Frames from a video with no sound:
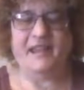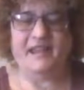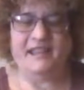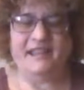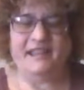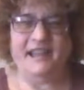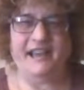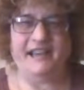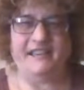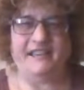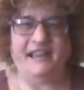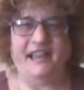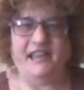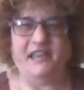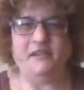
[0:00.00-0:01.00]
Yeah,
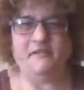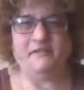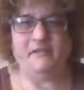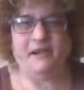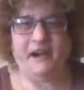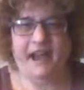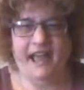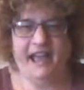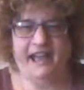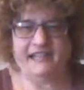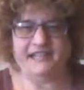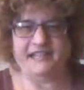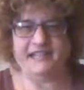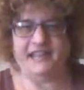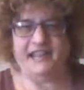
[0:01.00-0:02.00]
thank you for
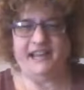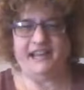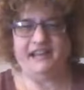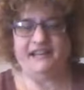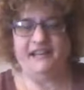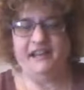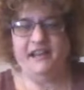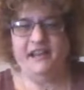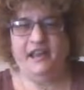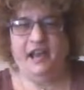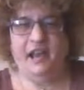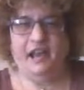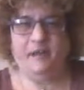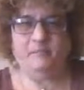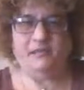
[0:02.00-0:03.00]
asking.
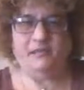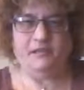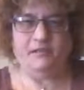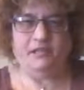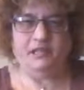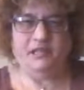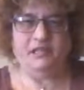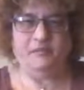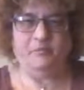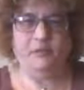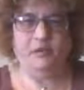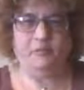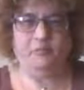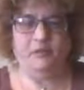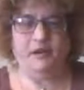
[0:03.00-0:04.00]
So just
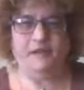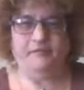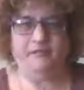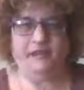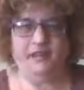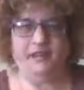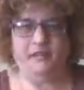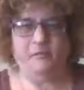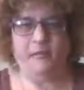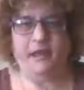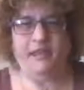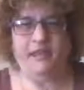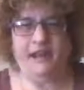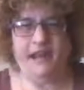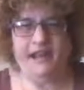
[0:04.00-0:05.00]
real briefly, the way
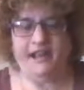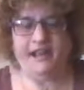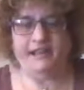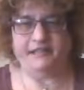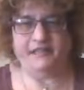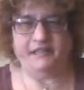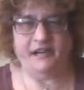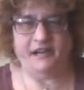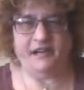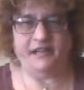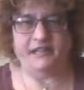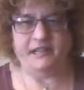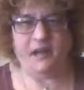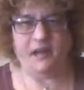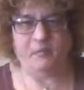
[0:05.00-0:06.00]
that I got started
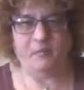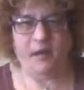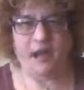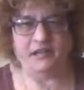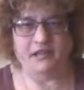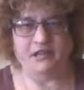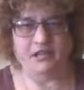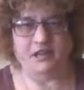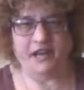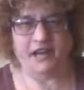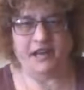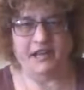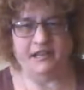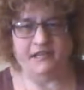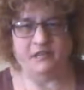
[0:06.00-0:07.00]
down my
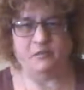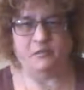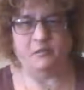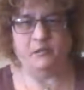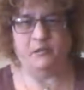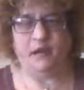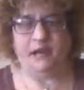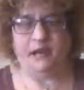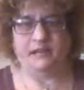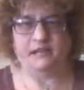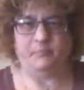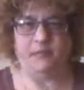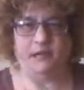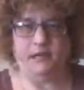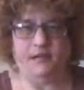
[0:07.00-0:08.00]
journey, it's through an
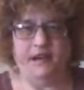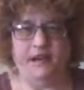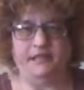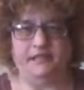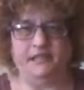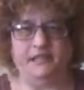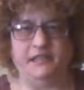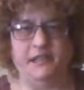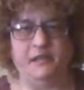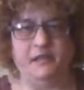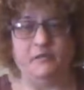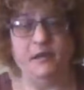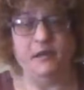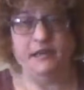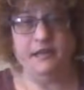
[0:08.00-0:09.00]
experience.
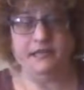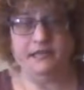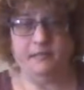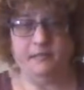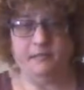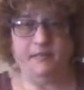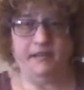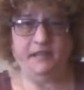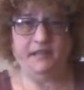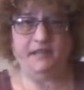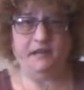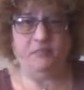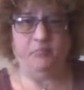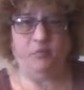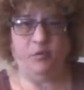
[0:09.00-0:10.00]
So some of us
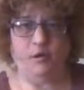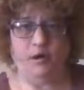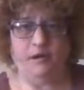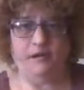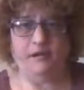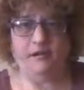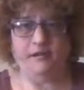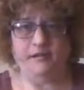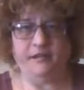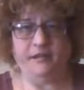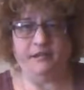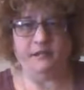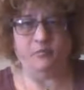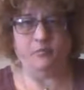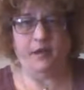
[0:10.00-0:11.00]
are born
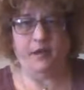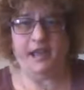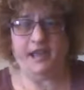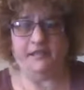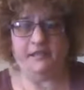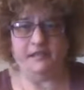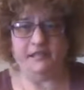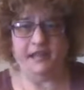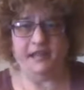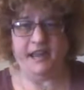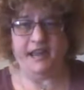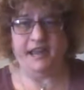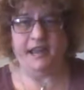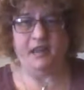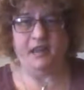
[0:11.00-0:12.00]
this way, they're
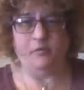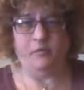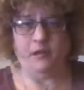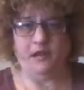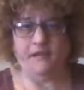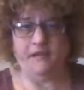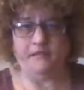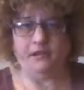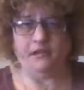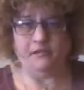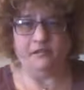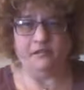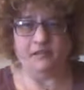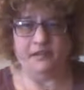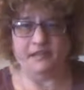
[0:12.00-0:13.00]
psychic, and we never
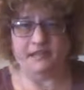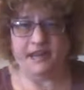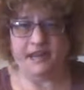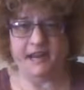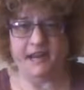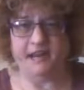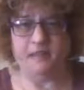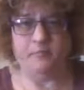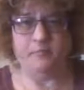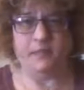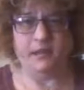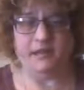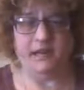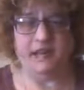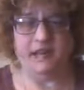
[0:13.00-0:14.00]
lose our psychic
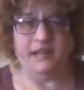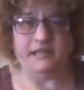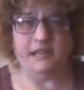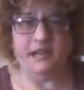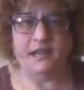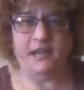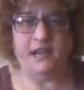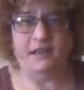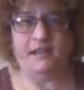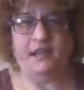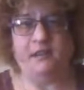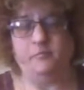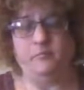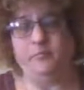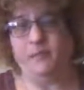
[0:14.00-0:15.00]
abilities. And
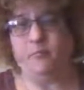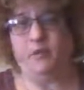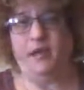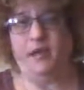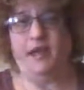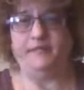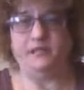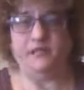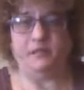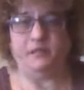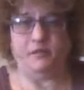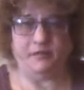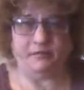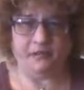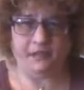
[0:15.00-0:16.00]
then people have to
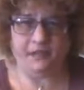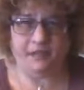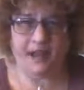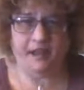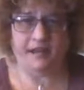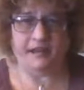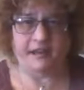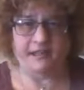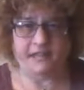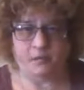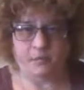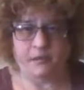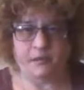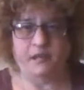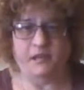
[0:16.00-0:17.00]
sort of learn how to deal
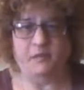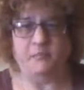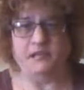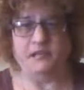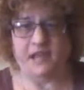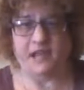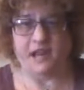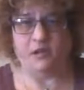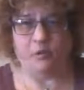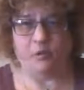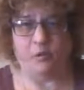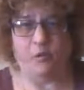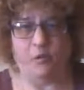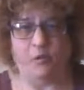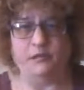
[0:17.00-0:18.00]
with them as they
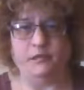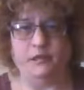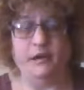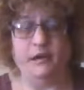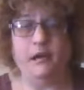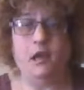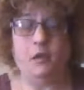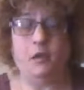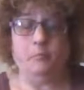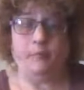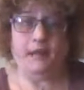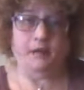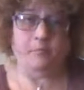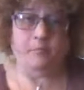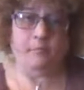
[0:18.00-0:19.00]
grow older.
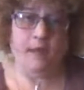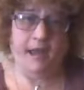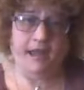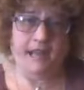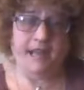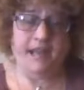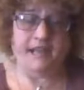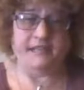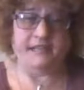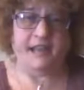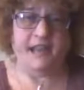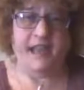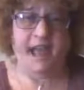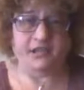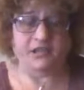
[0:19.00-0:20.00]
But in my case,
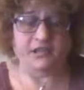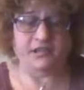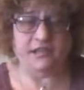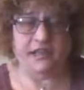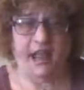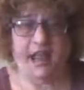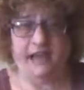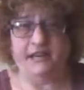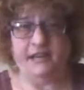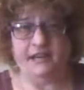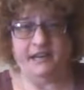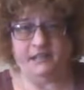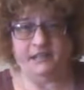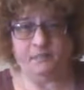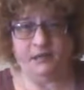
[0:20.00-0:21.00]
I actually had an
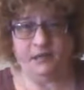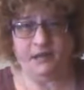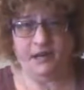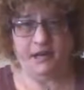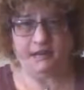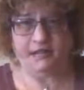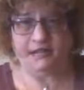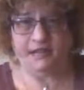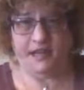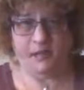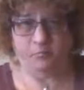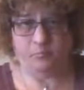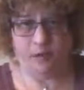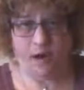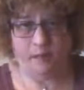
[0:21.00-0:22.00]
experience
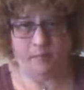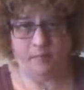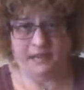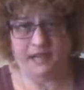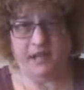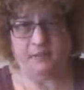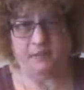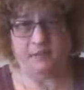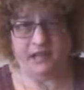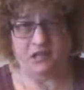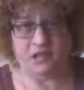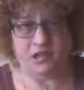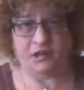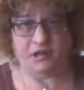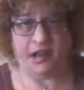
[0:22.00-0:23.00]
that brought me down my
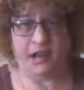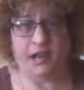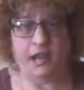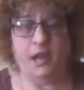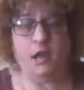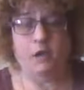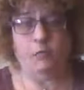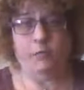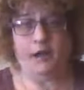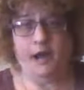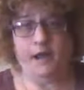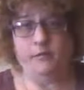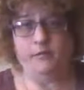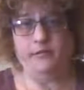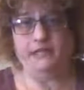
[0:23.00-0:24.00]
journey. When
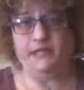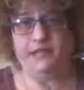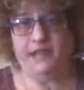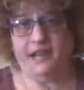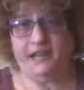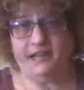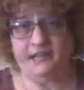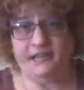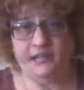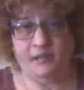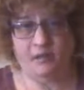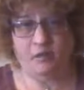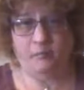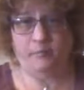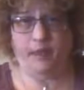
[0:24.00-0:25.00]
I was a young
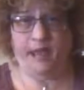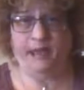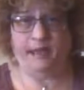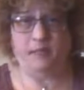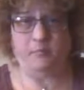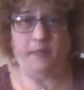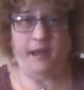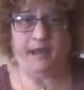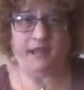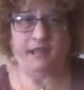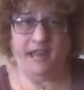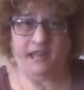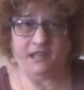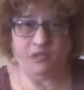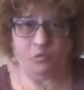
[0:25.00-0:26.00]
adult back in my
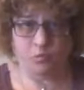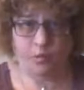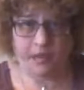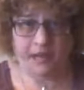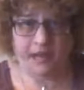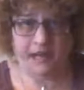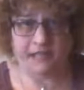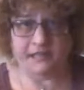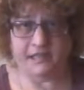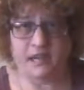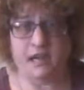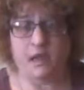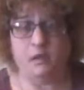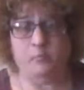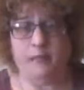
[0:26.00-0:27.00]
late 20s,
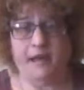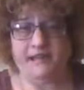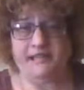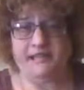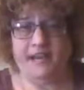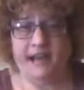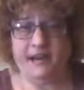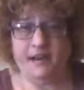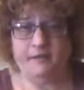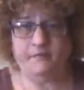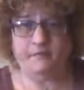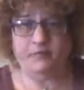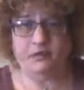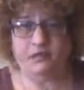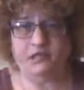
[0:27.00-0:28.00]
my dad
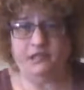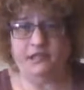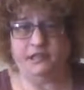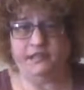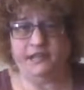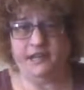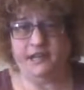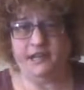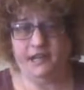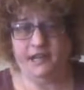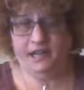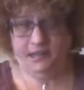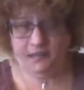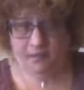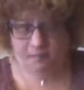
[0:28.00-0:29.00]
unfortunately
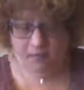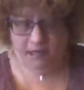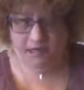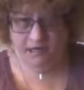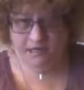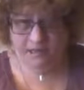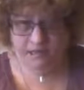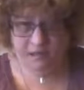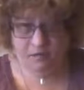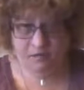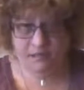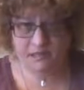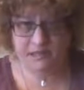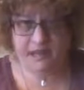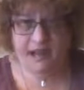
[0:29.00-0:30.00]
committed
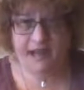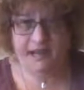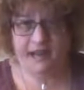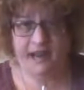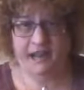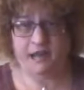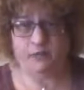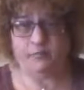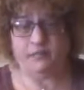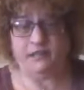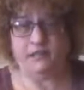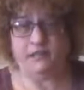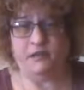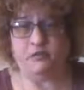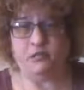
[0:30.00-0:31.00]
suicide, and it was
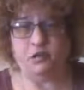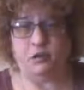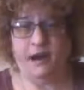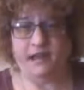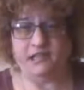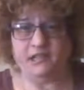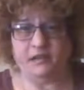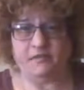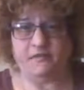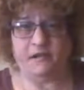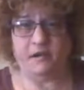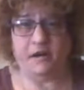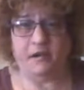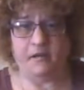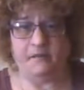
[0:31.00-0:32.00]
so tragic
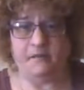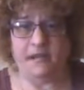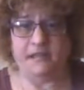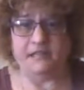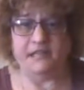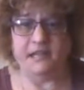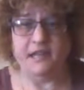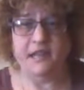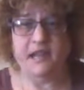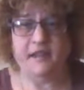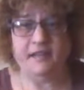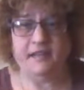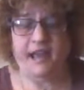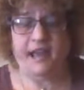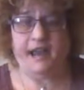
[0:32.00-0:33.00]
for all of us
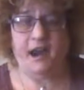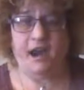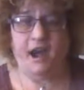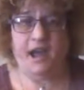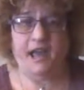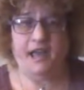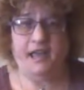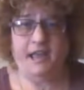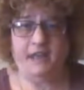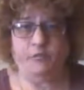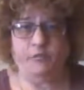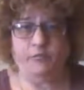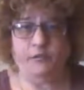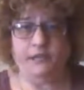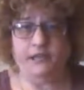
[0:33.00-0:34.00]
that I
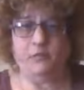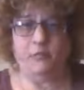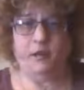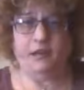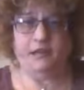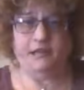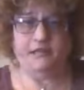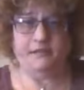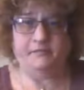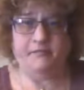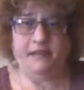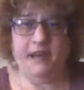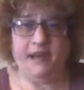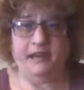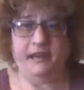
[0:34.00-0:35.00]
really wanted to
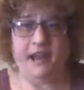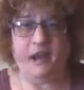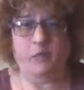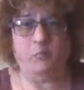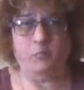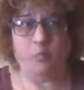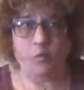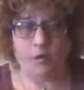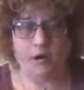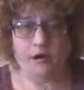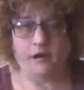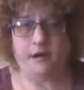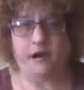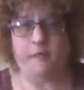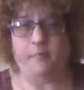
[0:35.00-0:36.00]
find out
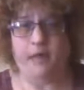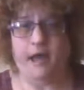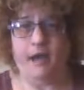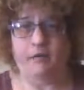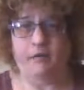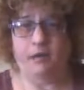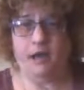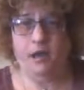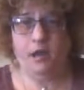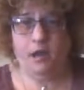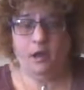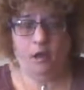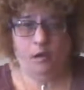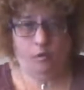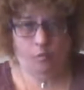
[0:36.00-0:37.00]
more about
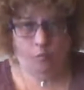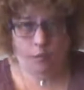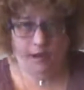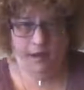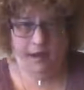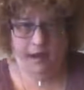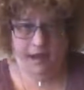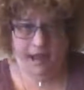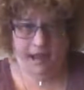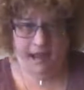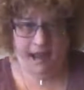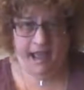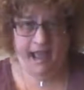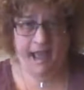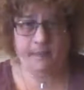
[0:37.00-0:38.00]
what
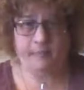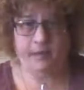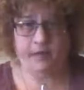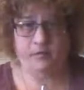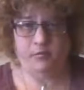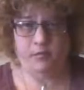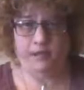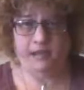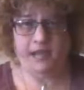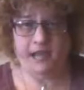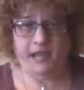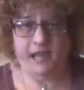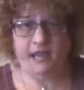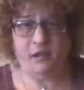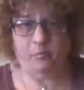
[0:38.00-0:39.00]
had happened with
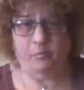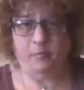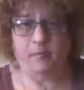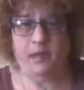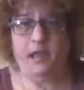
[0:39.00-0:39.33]
him.